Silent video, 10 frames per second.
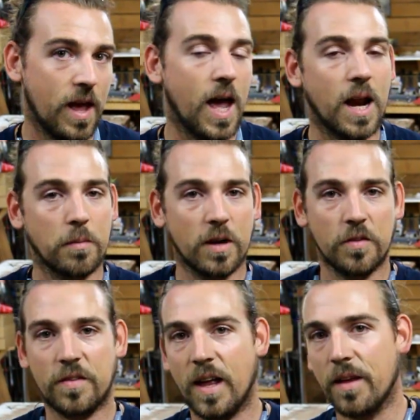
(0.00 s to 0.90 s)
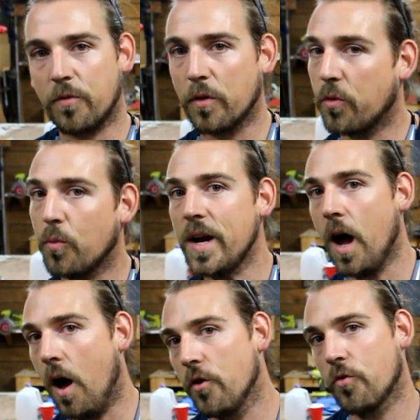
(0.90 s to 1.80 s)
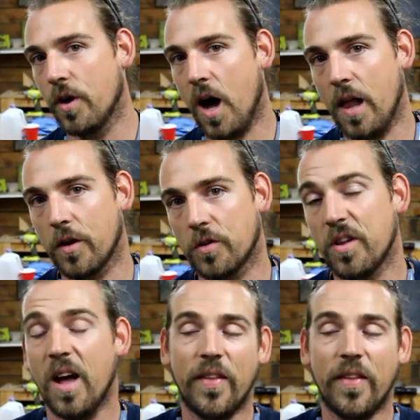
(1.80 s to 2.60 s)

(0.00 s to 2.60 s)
and I'm going to sell it for $300,